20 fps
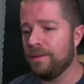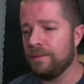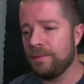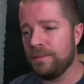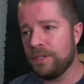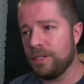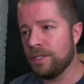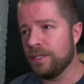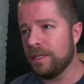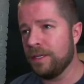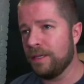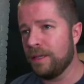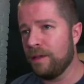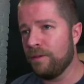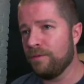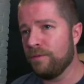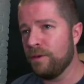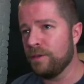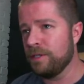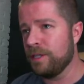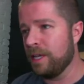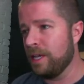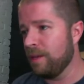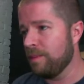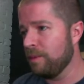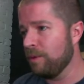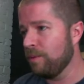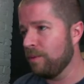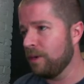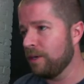just like that first game, it
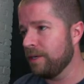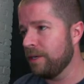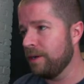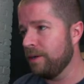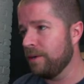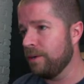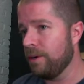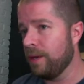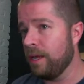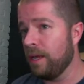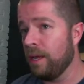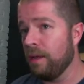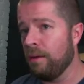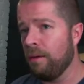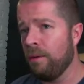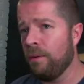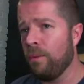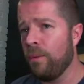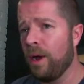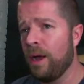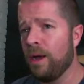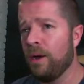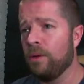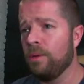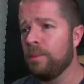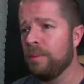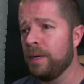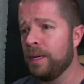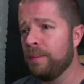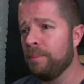worked out okay. Oh, wow.
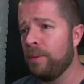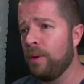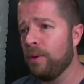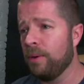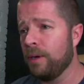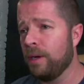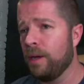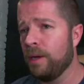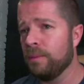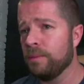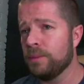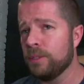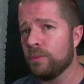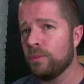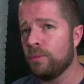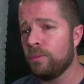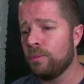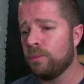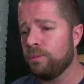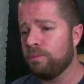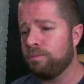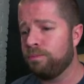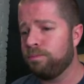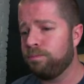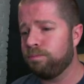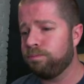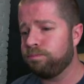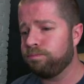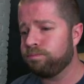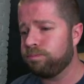My opponent comes
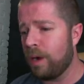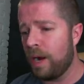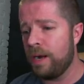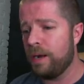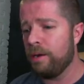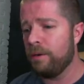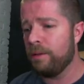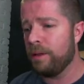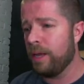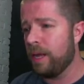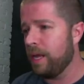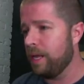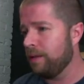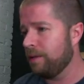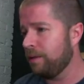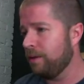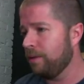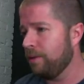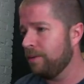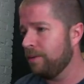right out of the gate, though.